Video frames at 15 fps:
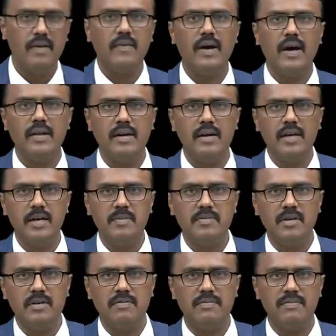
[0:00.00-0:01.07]
The other types
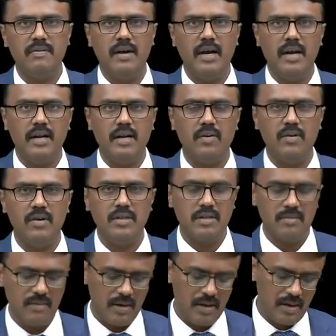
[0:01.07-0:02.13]
of
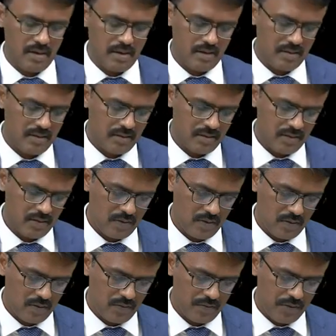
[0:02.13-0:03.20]
antagonism are
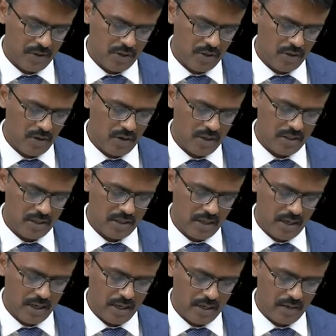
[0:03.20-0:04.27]

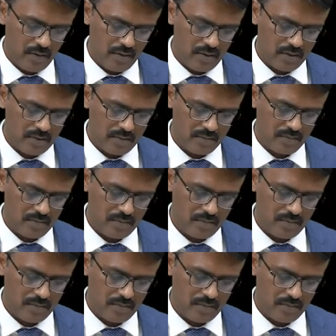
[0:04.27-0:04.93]
physiological antagonism.